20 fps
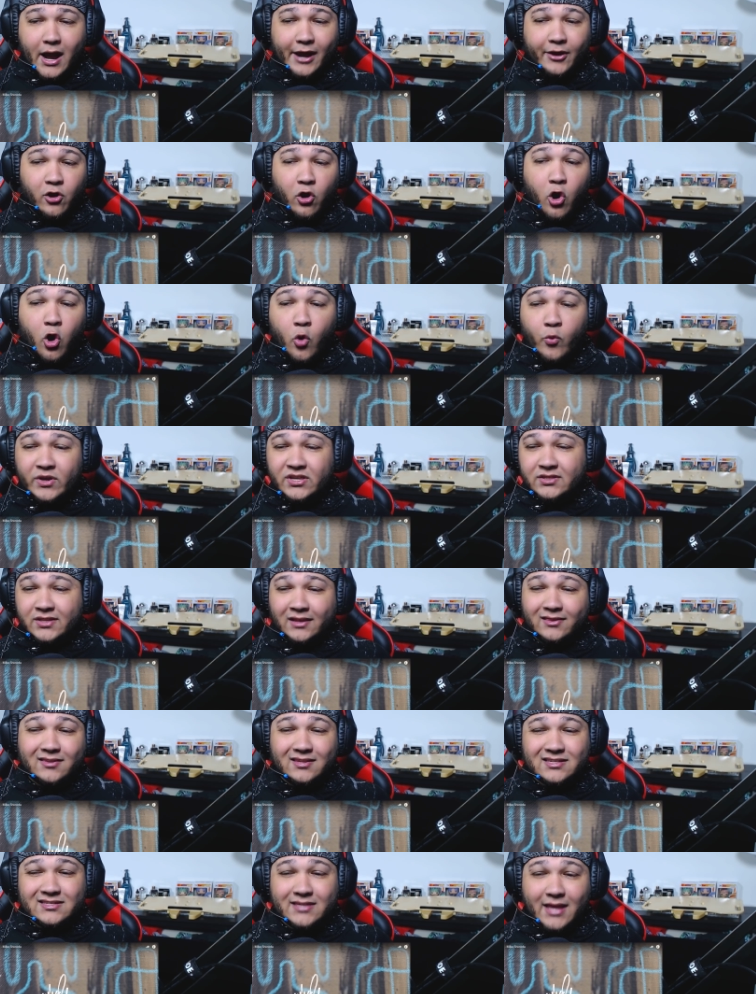i don't always
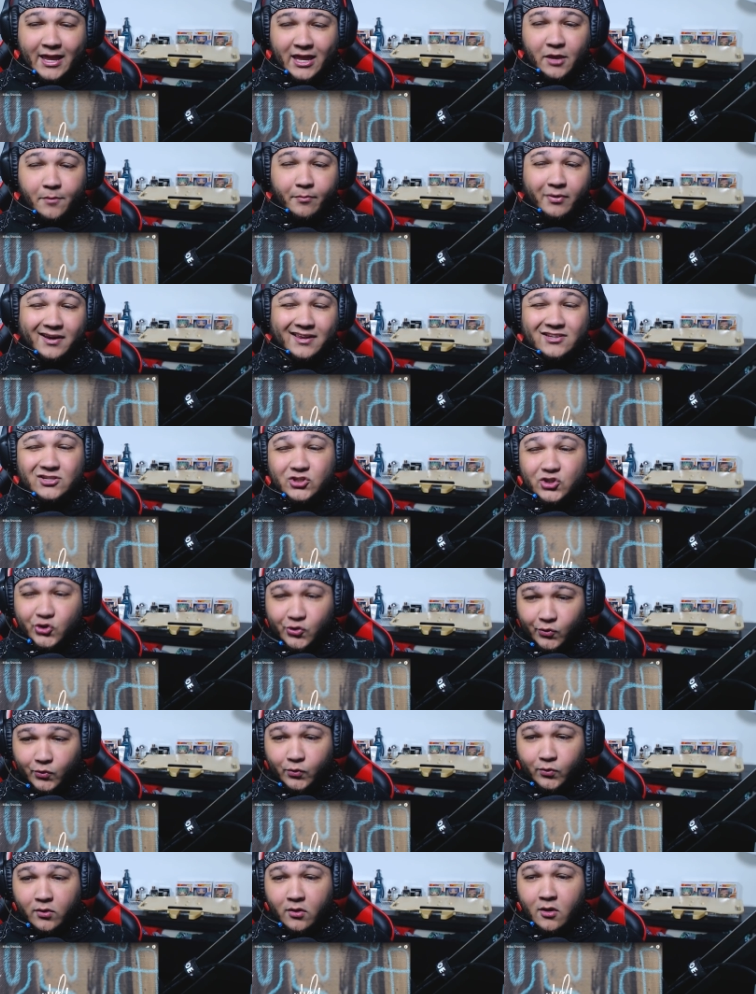think to say it but it's
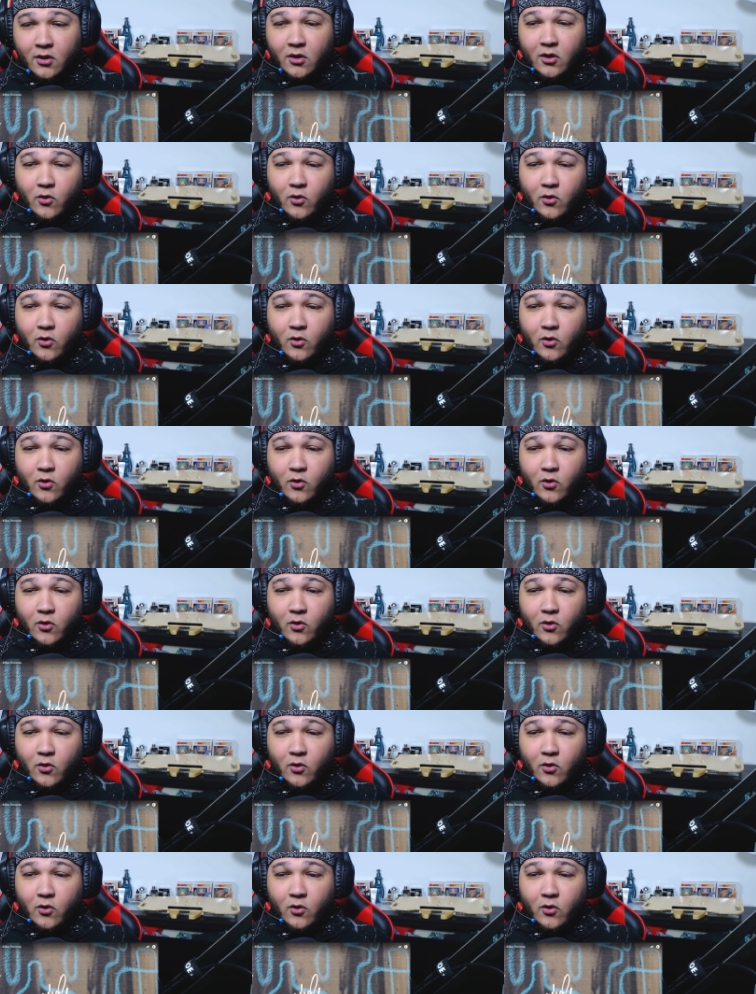true